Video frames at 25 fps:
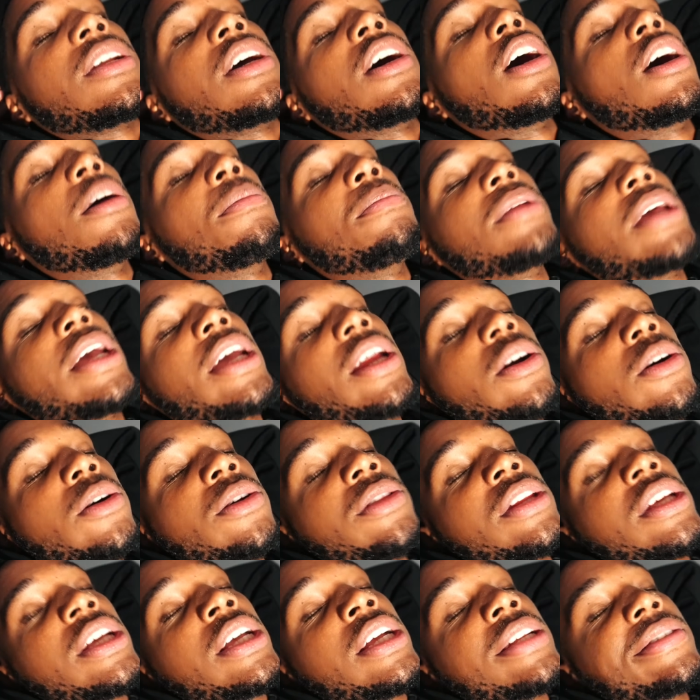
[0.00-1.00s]
Update
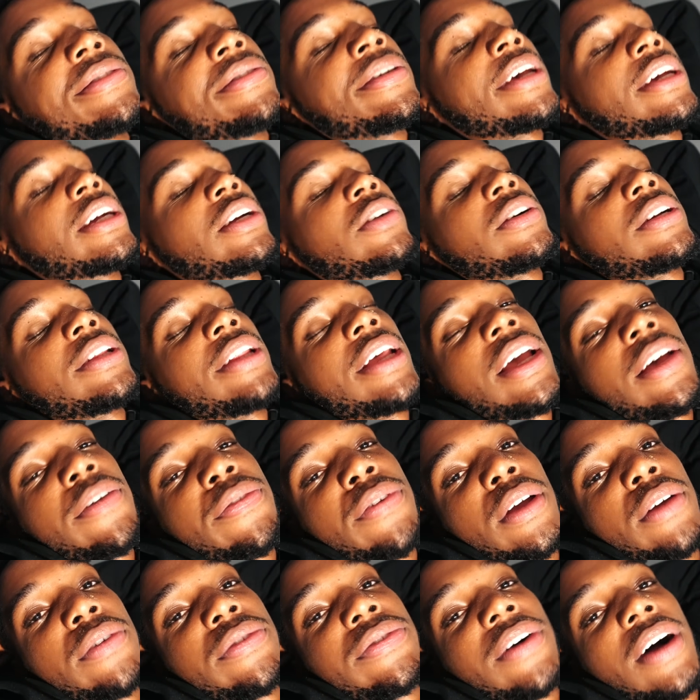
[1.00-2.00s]
on the Integra and the
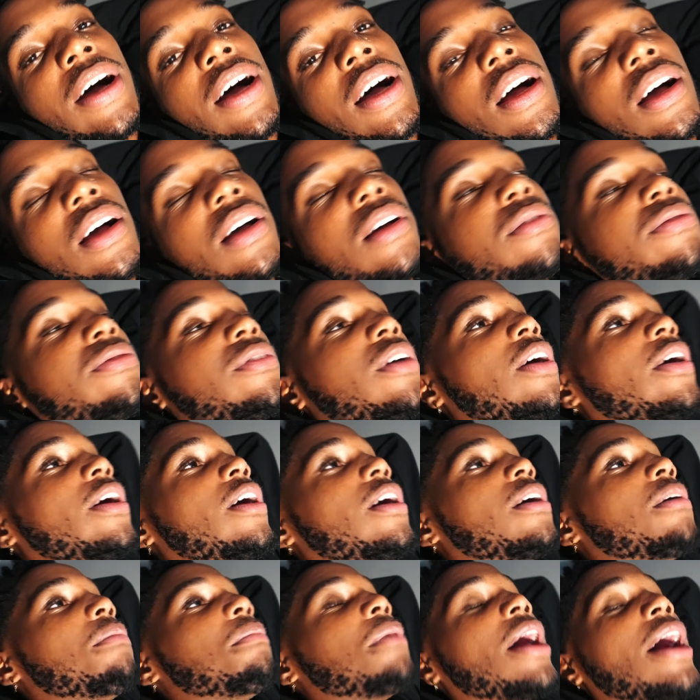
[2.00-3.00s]
FA5.
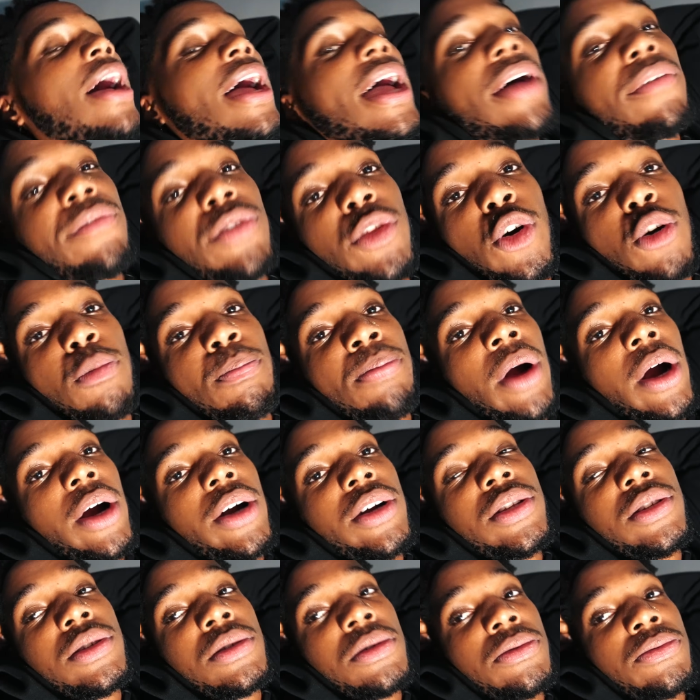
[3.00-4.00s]
I have no
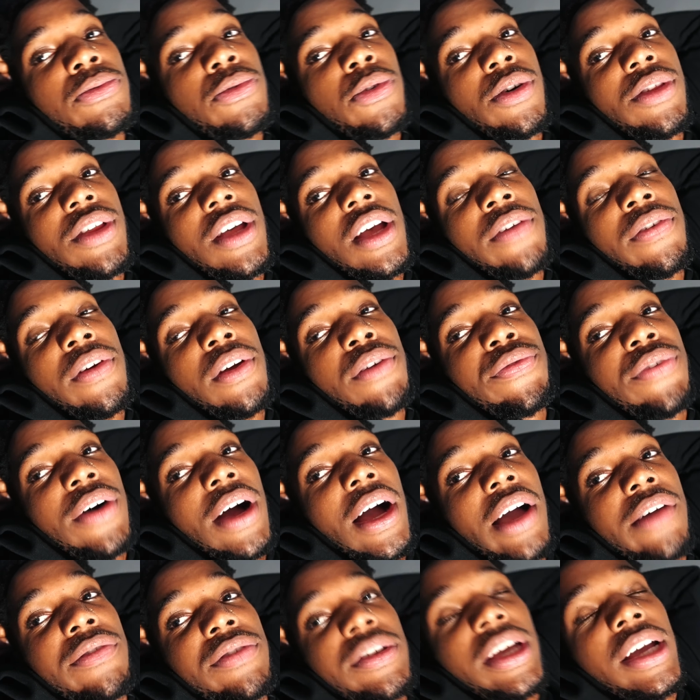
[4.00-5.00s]
parts for the
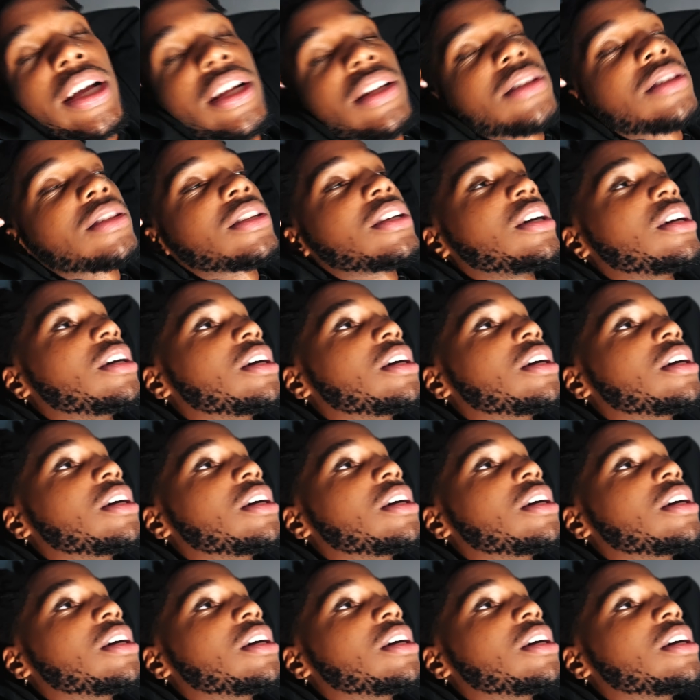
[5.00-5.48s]
FA5 yet.